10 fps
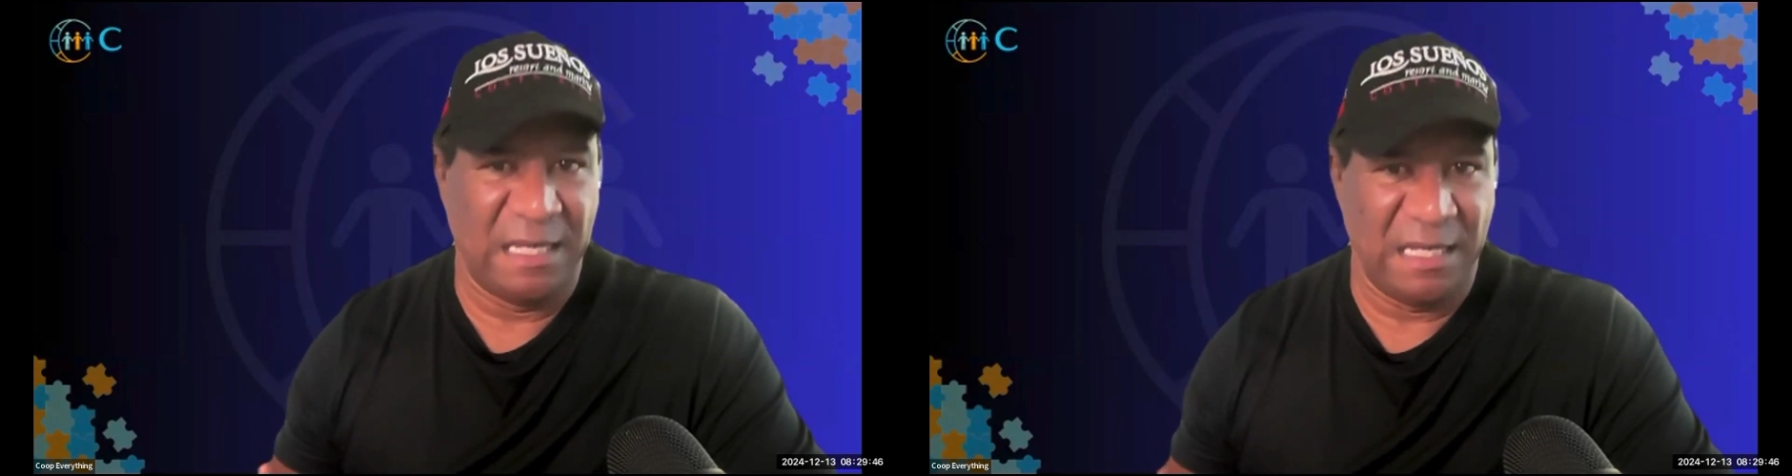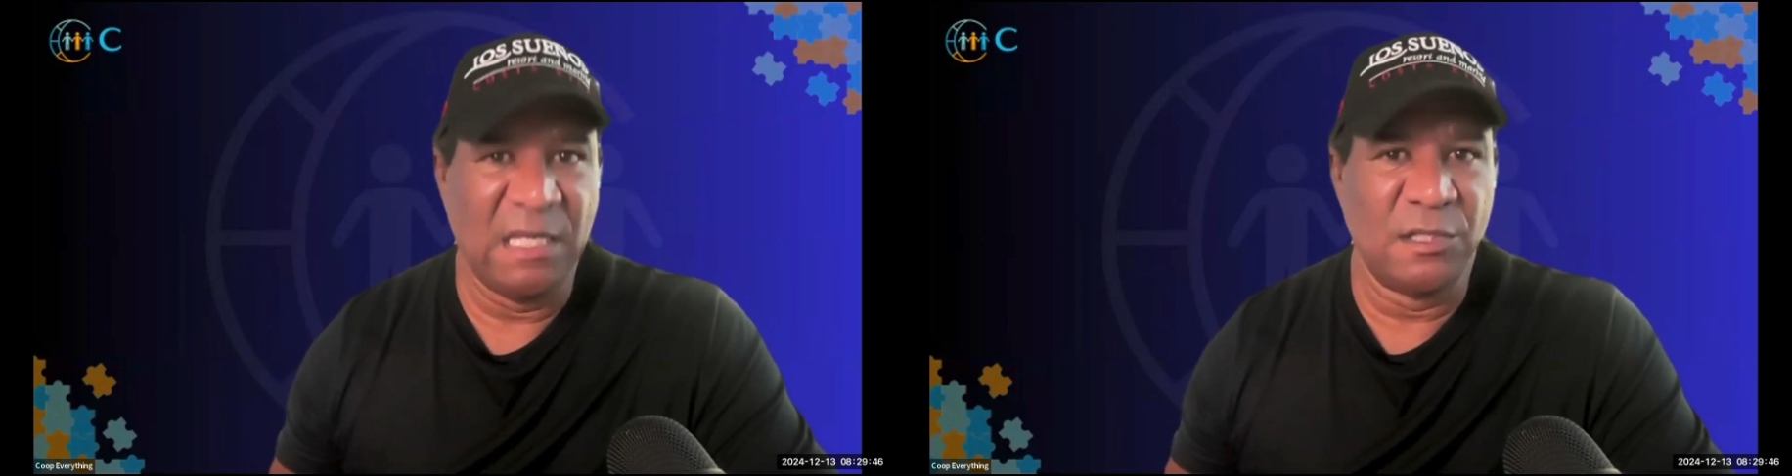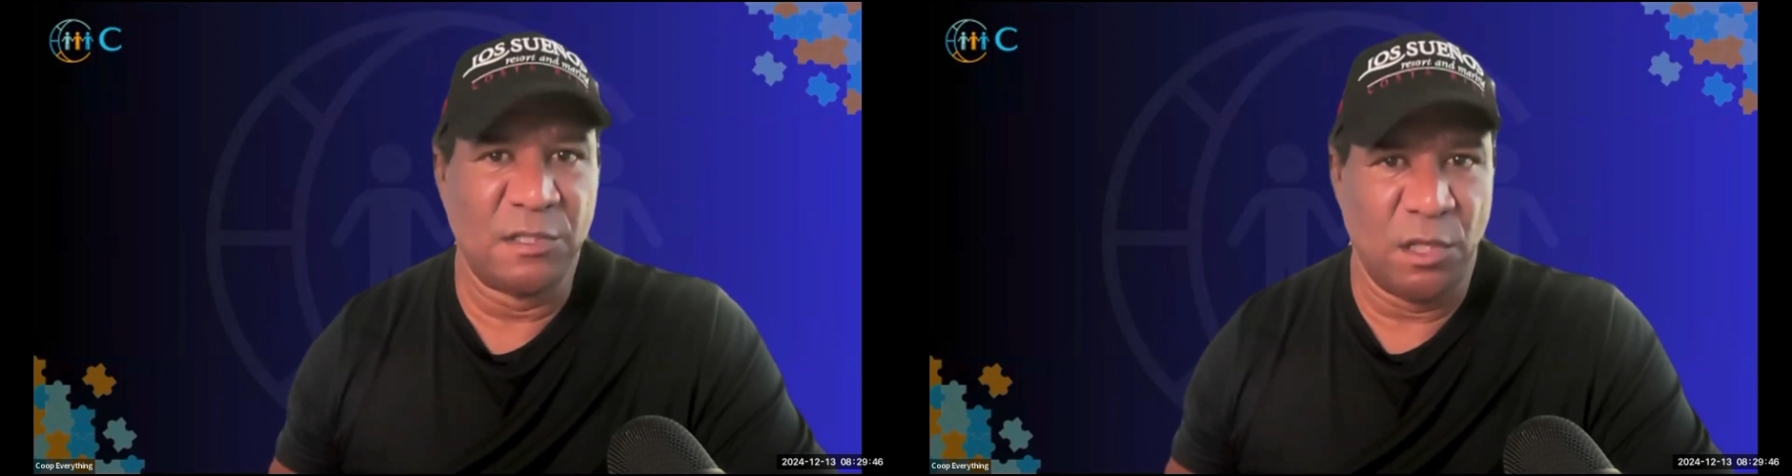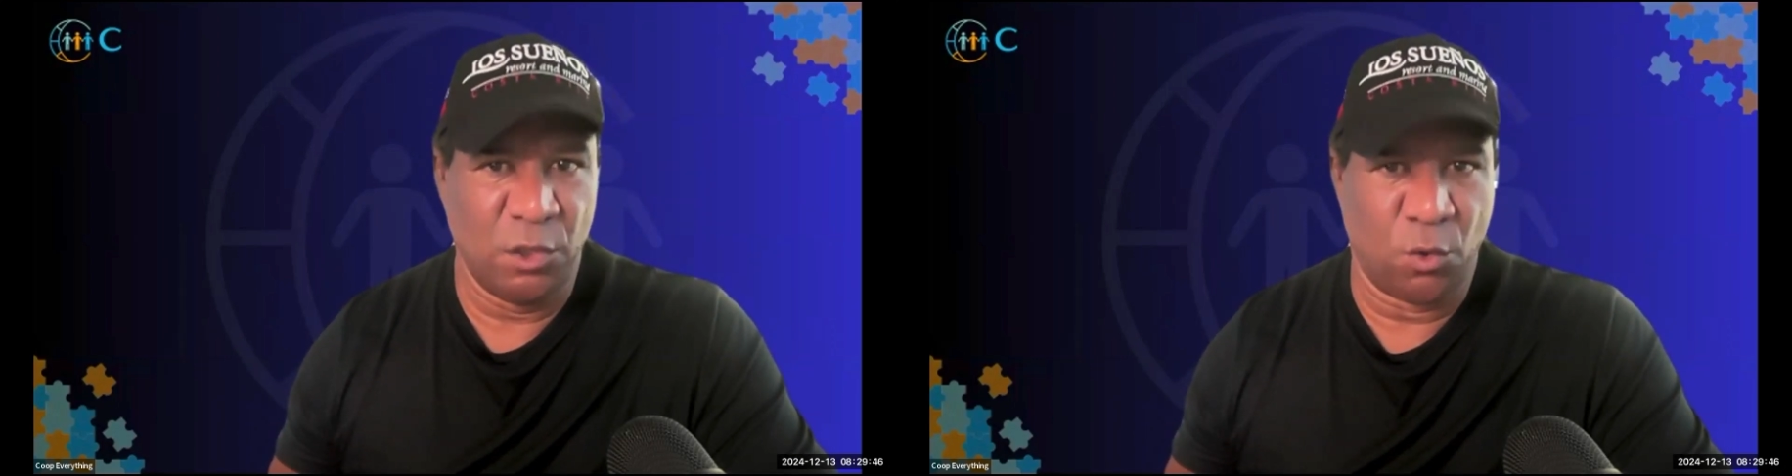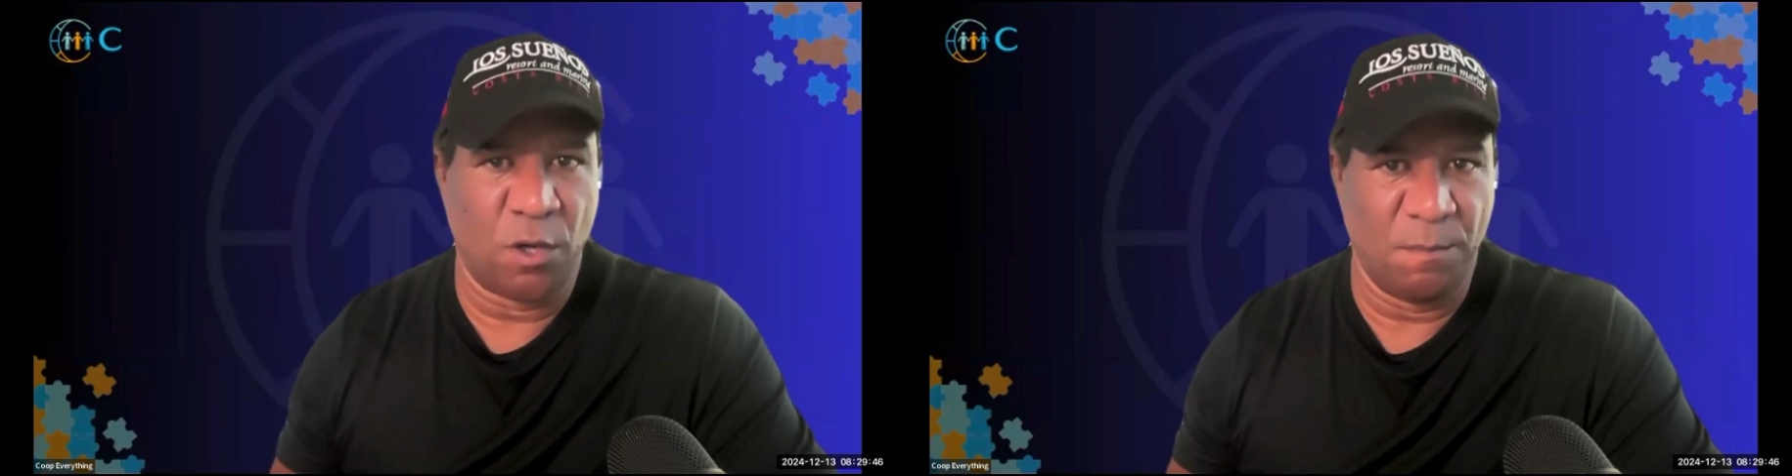It is
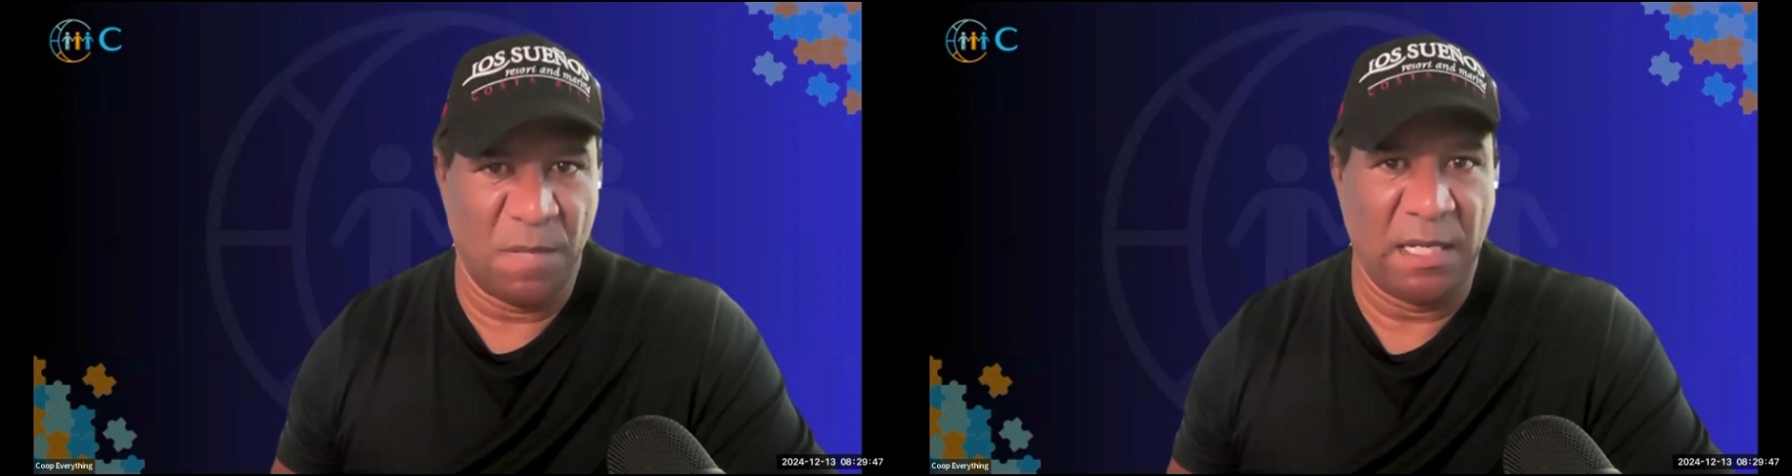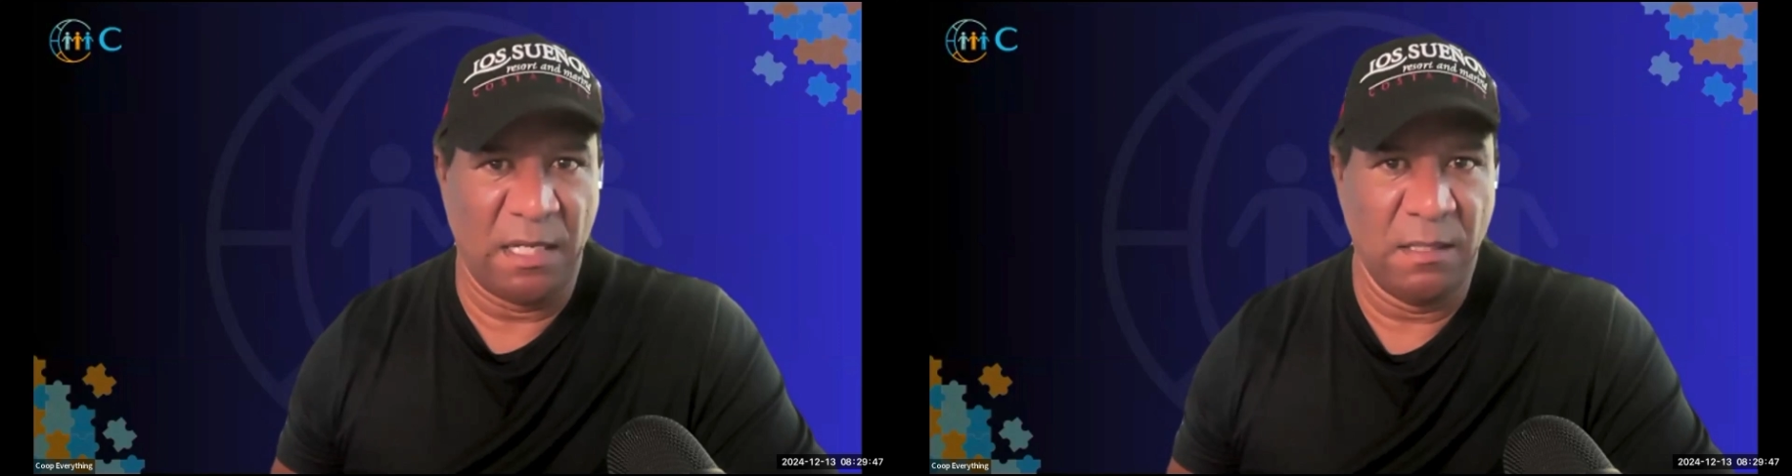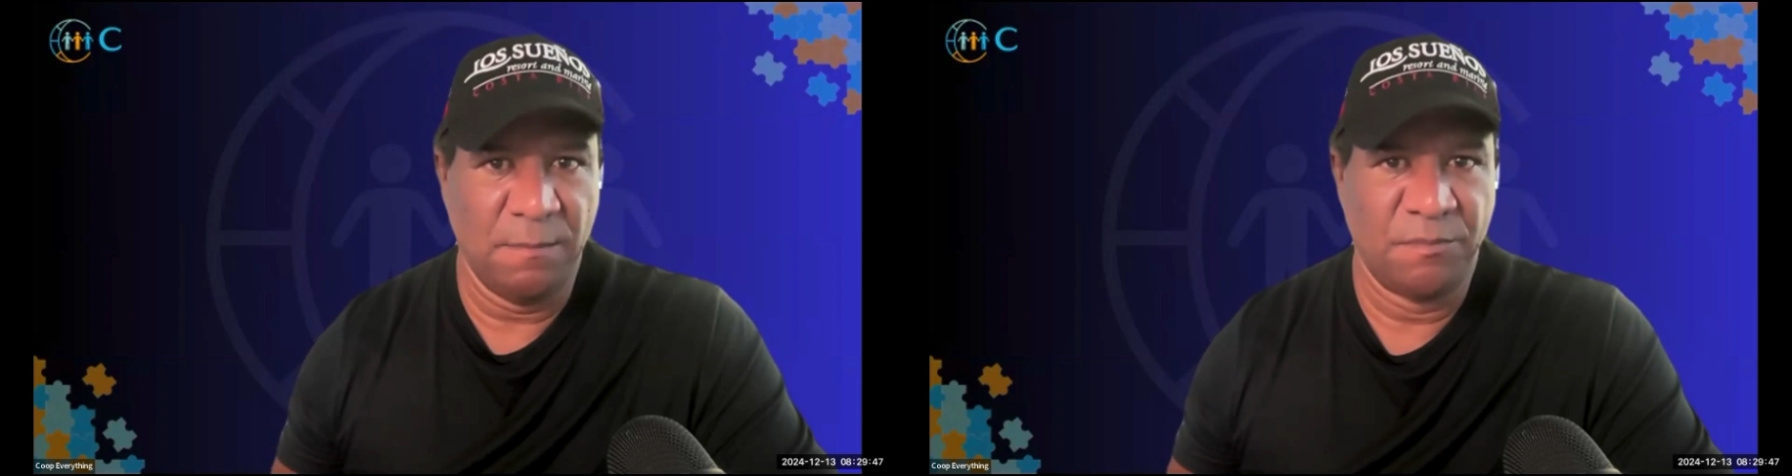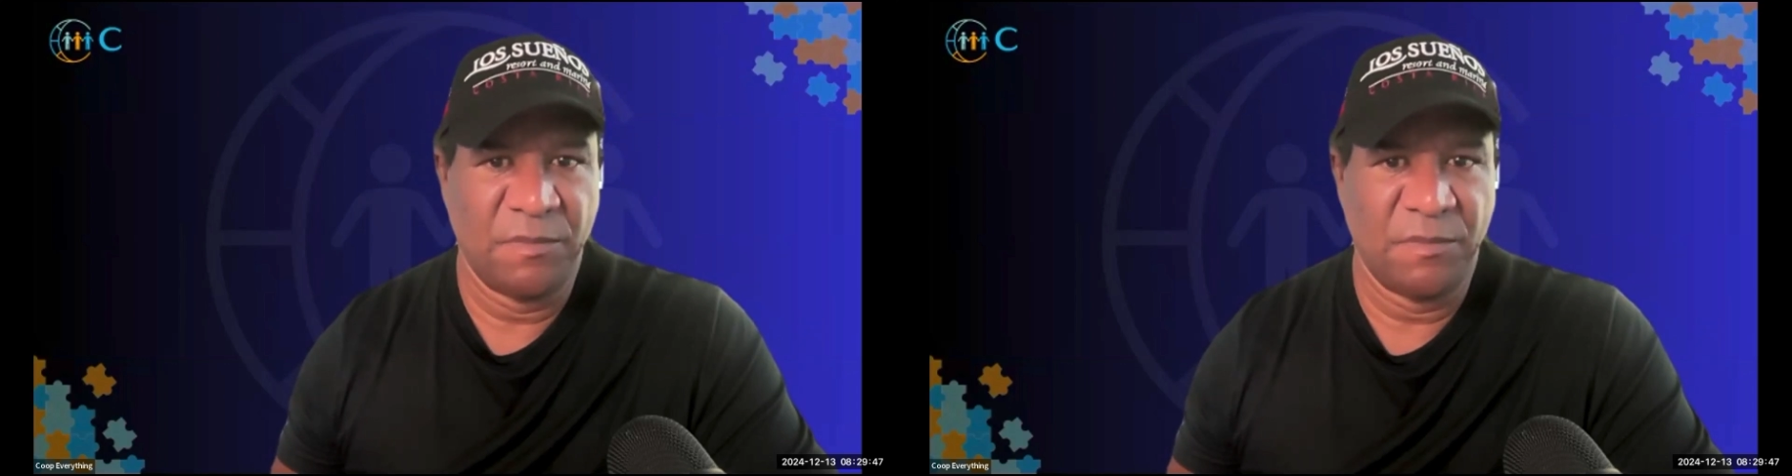your money,